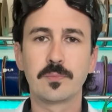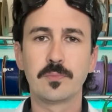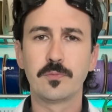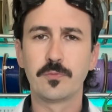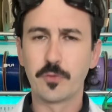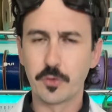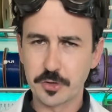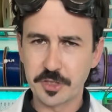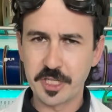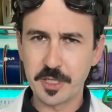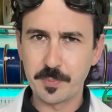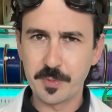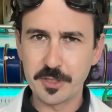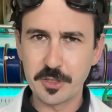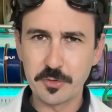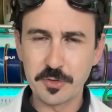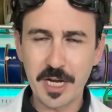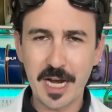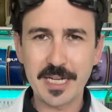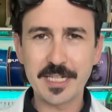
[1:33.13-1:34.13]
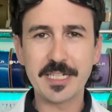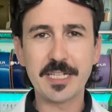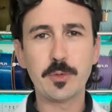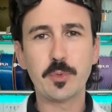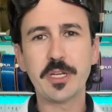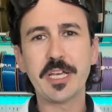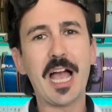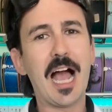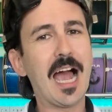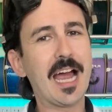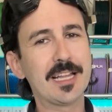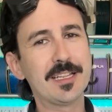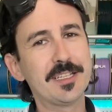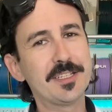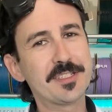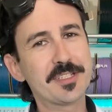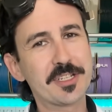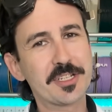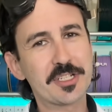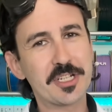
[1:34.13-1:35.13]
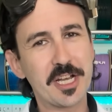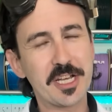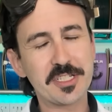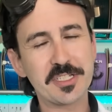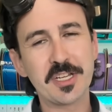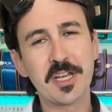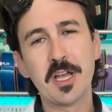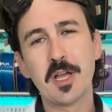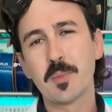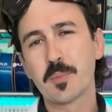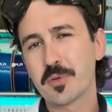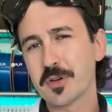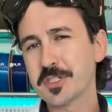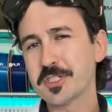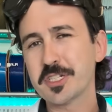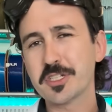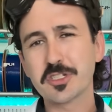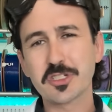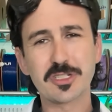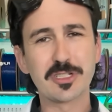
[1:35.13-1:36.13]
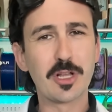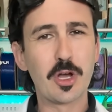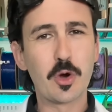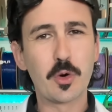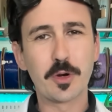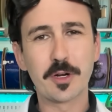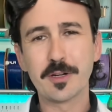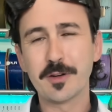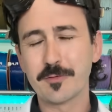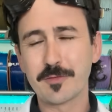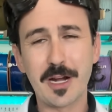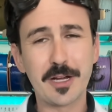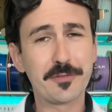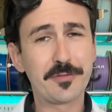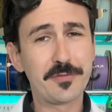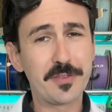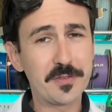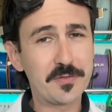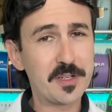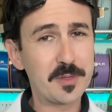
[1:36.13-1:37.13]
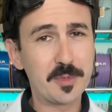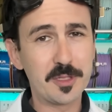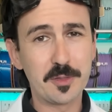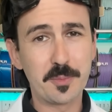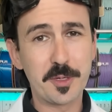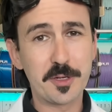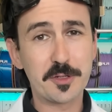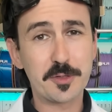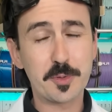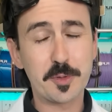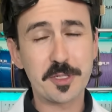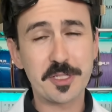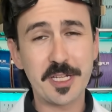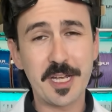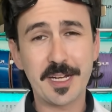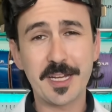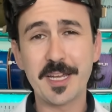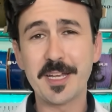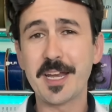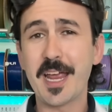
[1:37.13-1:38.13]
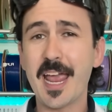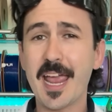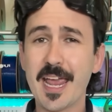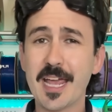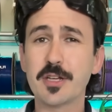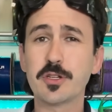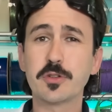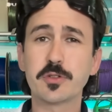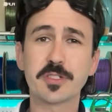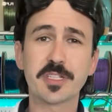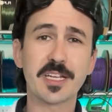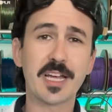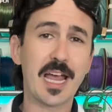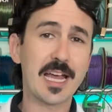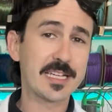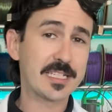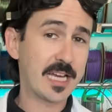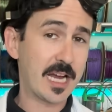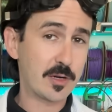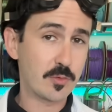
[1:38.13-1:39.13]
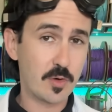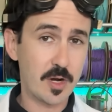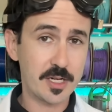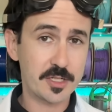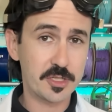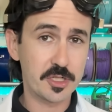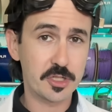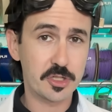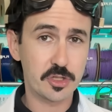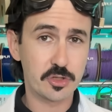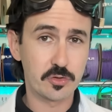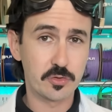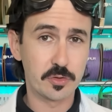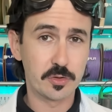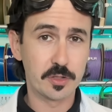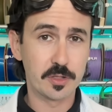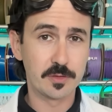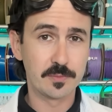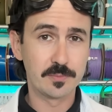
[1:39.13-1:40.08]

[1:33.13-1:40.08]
For TPU 90, we highly suggest printing slower, around 50 millimeters per second, and using a direct extruder.